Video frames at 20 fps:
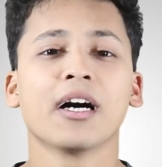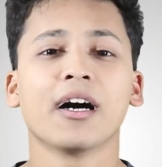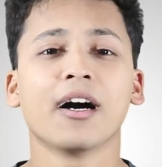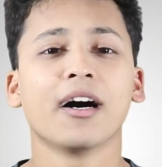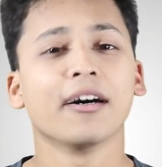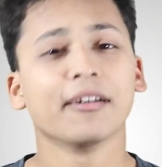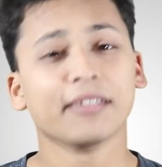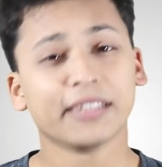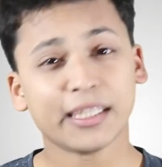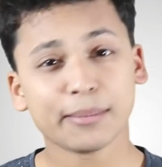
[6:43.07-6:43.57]

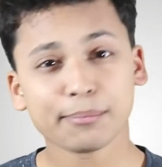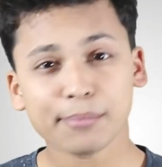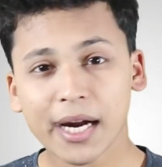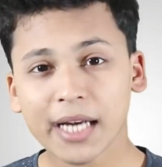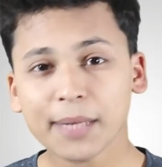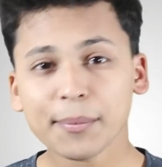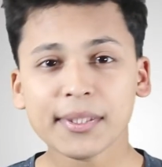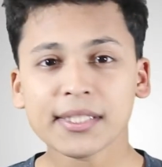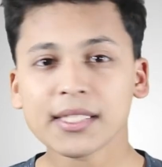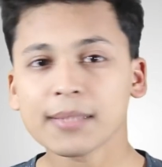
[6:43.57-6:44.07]
Uh, there
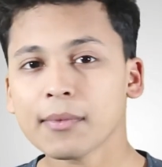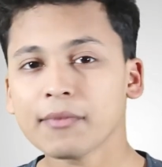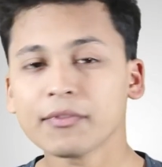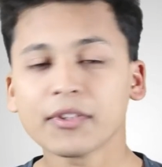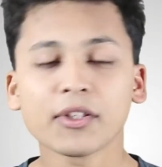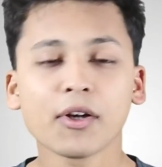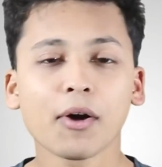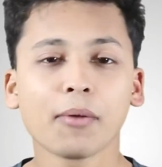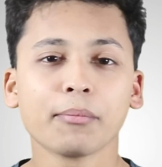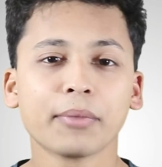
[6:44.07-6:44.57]
might be some of
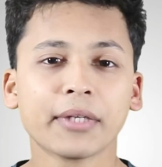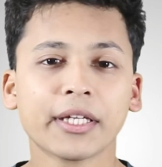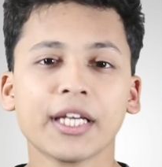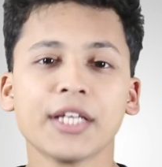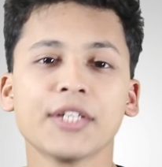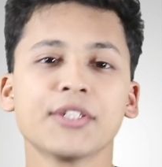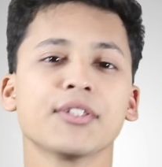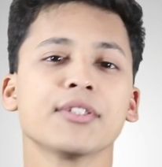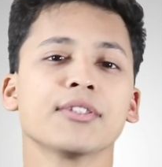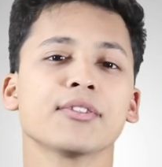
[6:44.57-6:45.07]
the
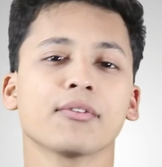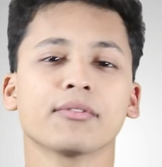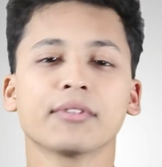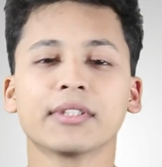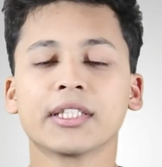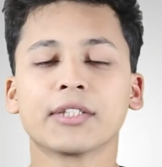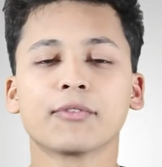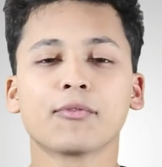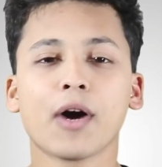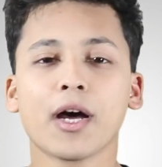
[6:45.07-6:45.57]
complications or the
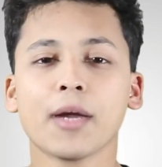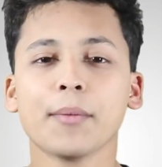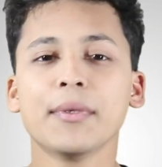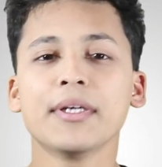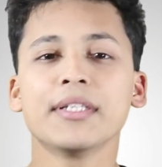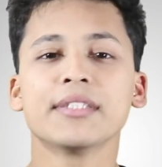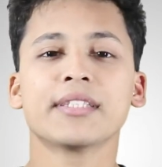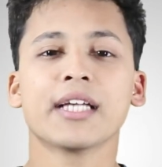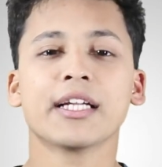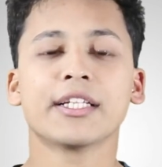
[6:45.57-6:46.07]

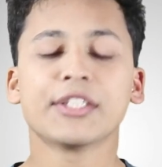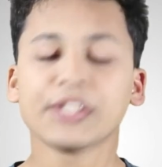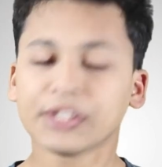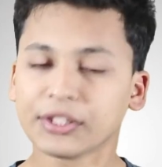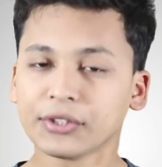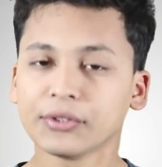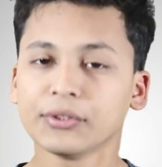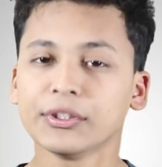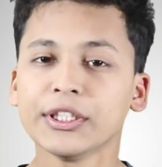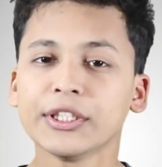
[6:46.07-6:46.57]
requirements that
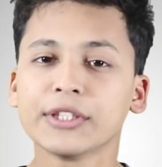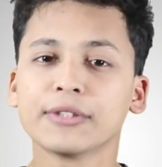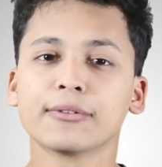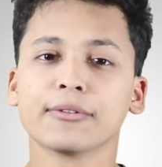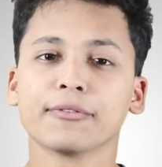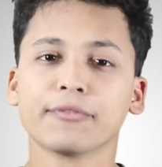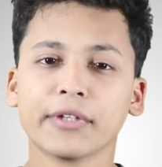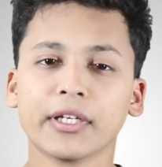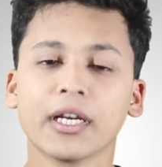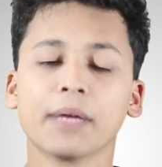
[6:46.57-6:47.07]
you need
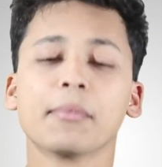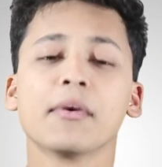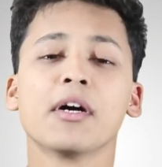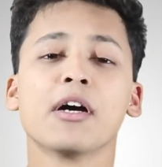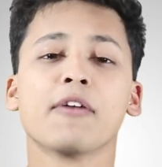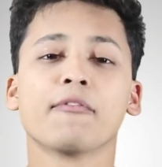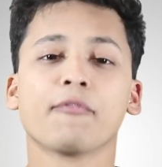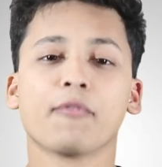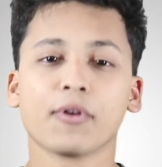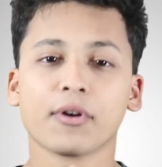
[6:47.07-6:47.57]
to fill up
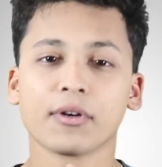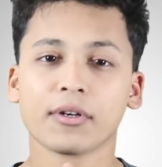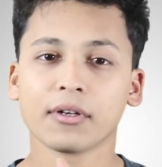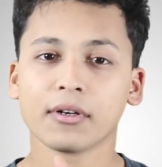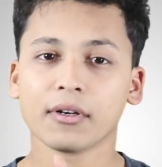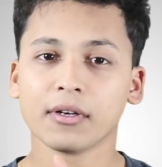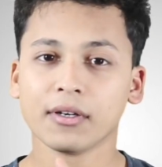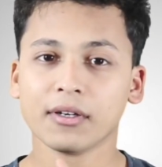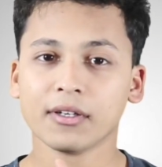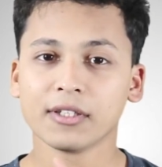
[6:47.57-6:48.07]

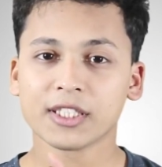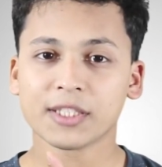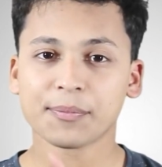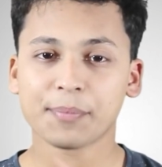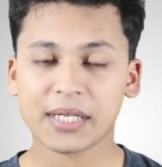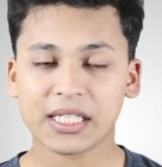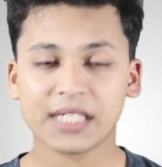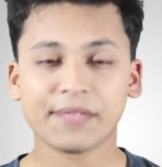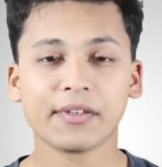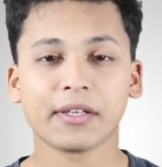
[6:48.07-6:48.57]
for uh,
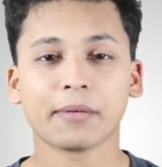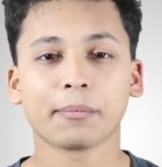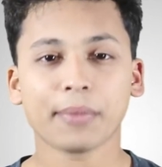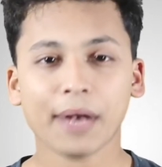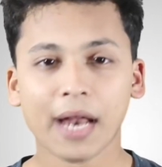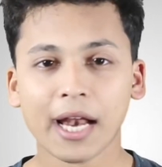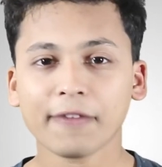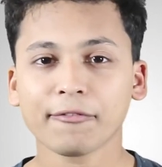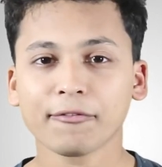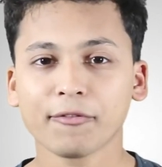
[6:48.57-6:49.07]
specific
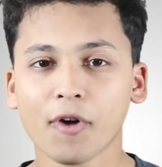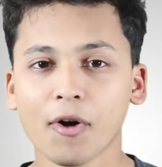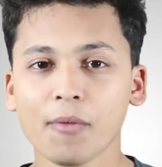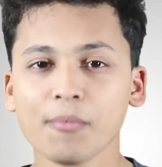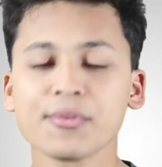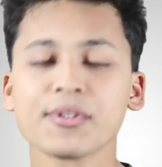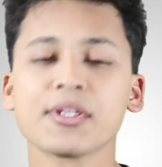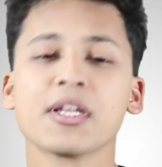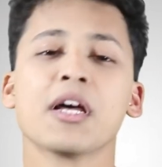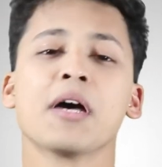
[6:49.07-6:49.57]

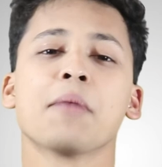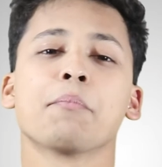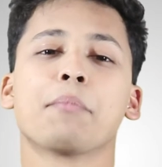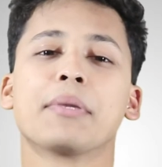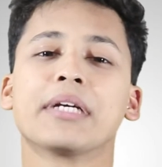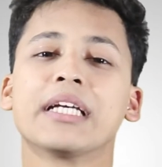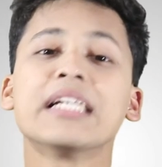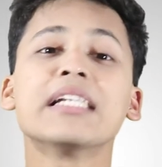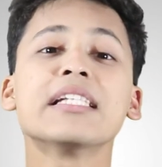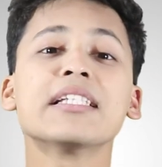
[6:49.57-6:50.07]
platforms,
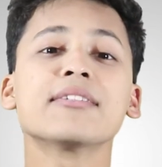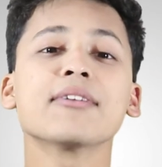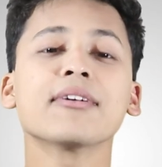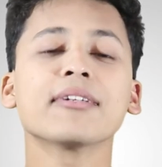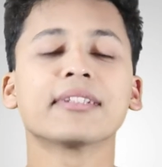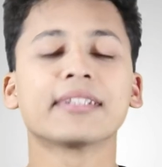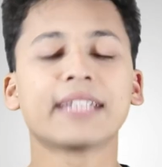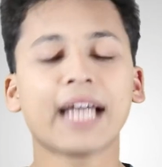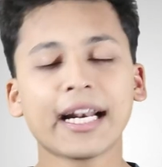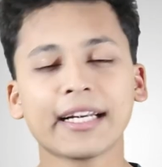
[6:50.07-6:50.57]
but it is
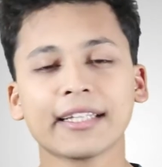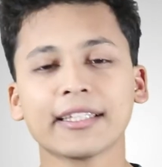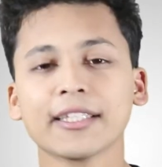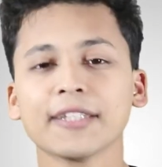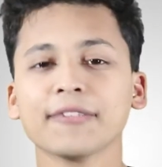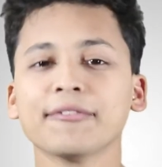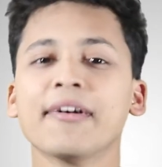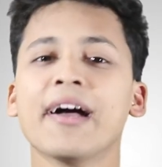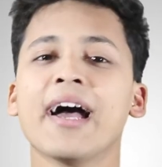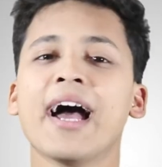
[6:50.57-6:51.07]
not that
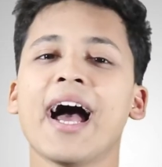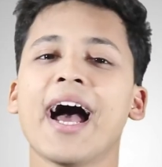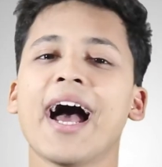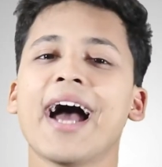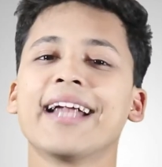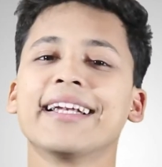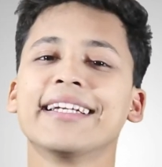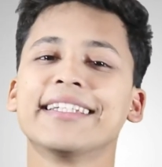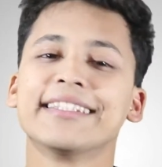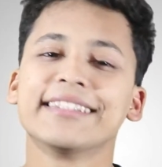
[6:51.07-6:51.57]
tough
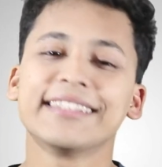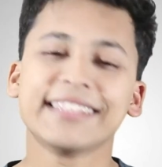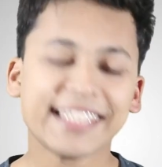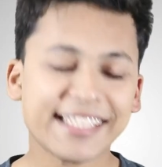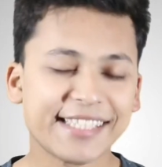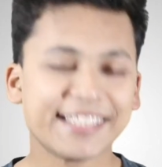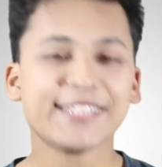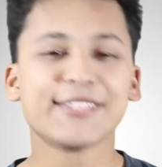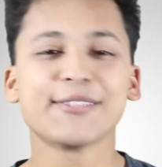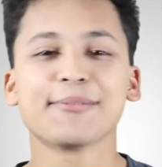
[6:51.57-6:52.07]
and it is
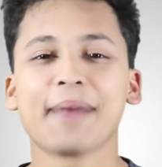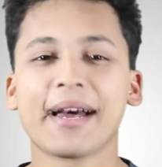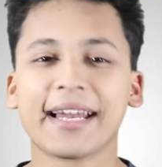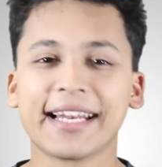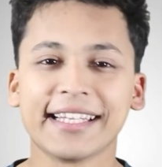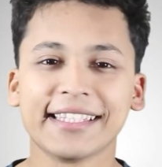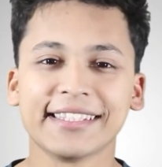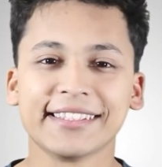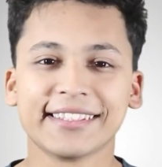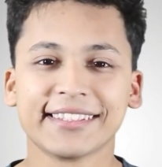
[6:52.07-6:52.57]
easy to
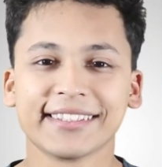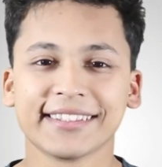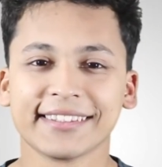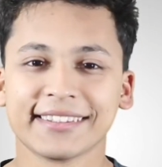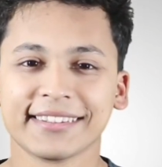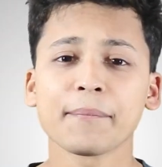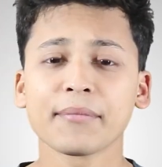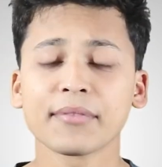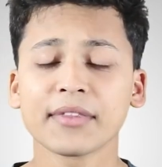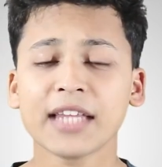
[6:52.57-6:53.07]
manage.
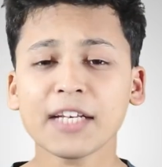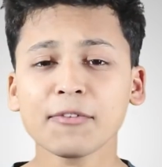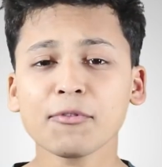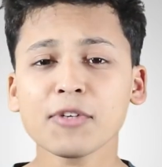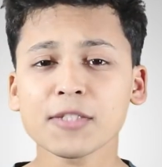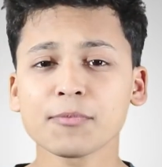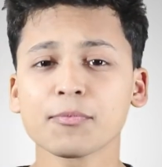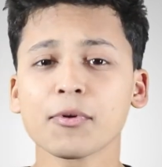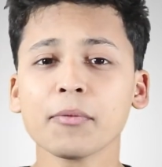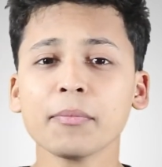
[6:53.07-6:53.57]
That
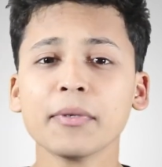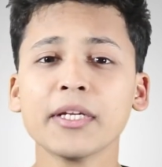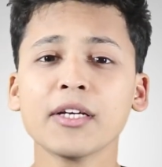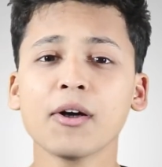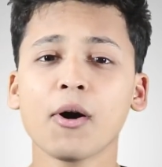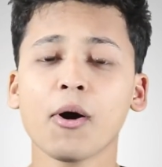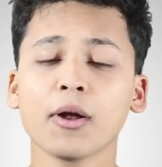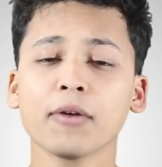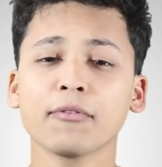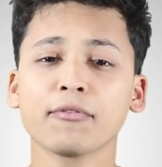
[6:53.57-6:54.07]
was probably
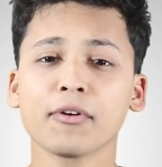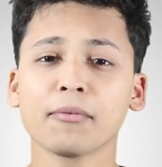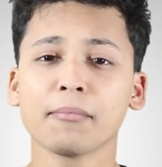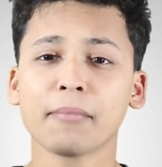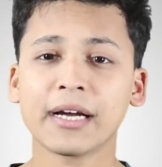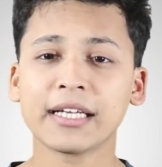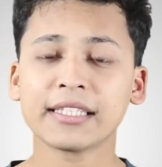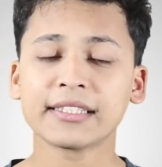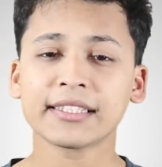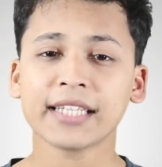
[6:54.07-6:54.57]
all from
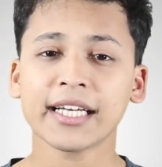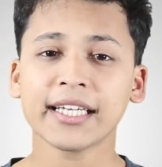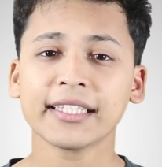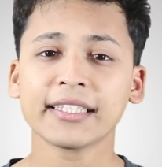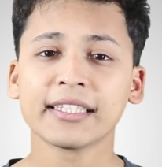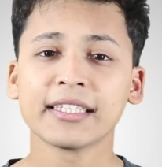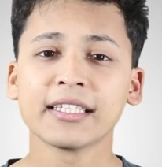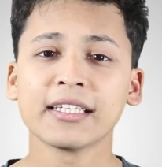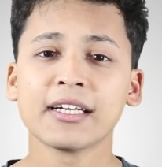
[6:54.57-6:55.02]
my side.